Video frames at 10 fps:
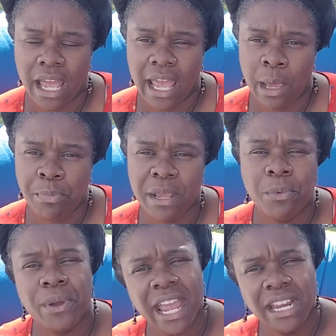And
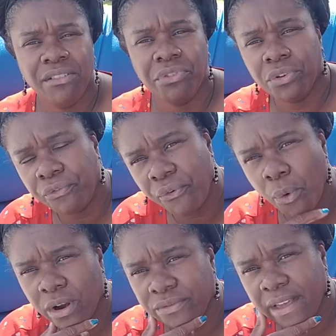people can't even
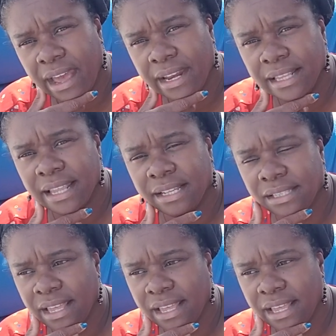afford that unless